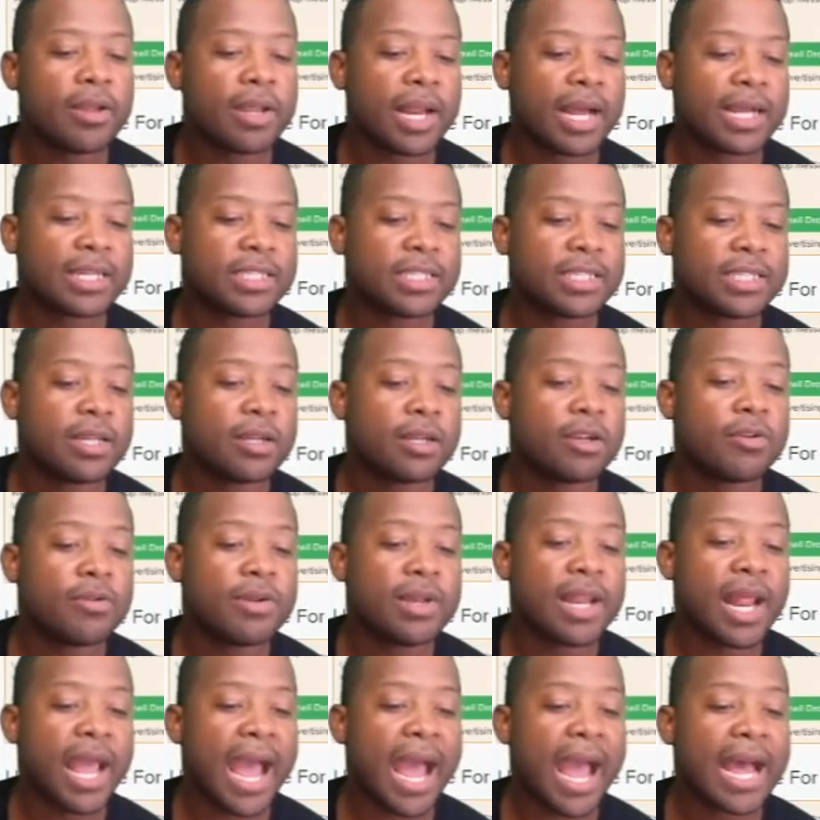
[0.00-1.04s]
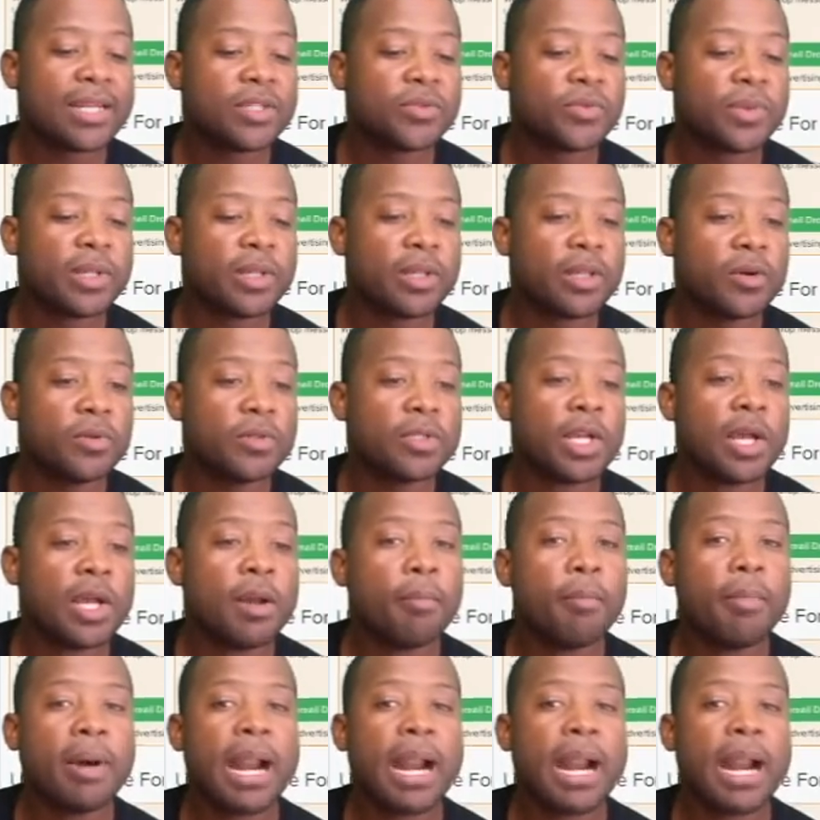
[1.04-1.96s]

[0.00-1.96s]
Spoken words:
You can actually create ads with those.